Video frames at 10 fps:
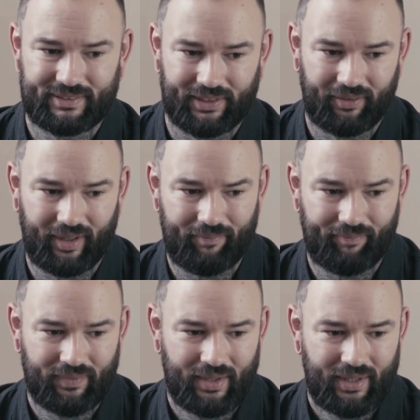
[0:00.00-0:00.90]
So
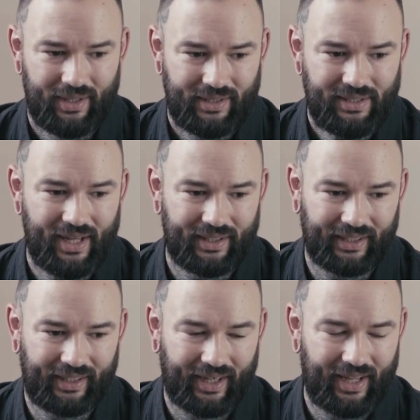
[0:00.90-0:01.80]
yeah,
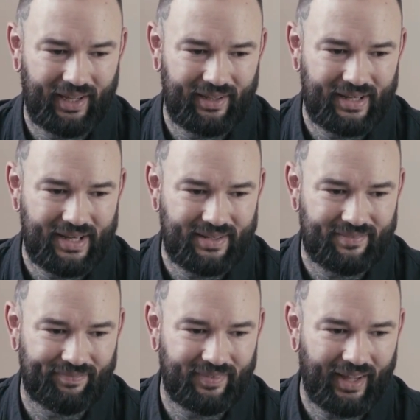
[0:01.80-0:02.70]
like I
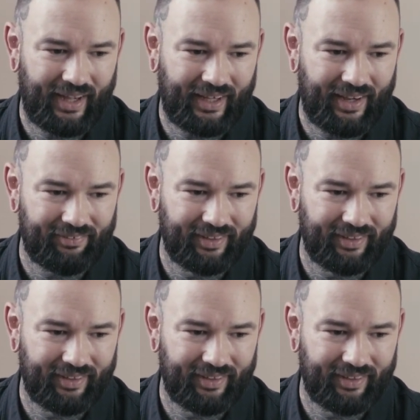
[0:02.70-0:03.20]
can't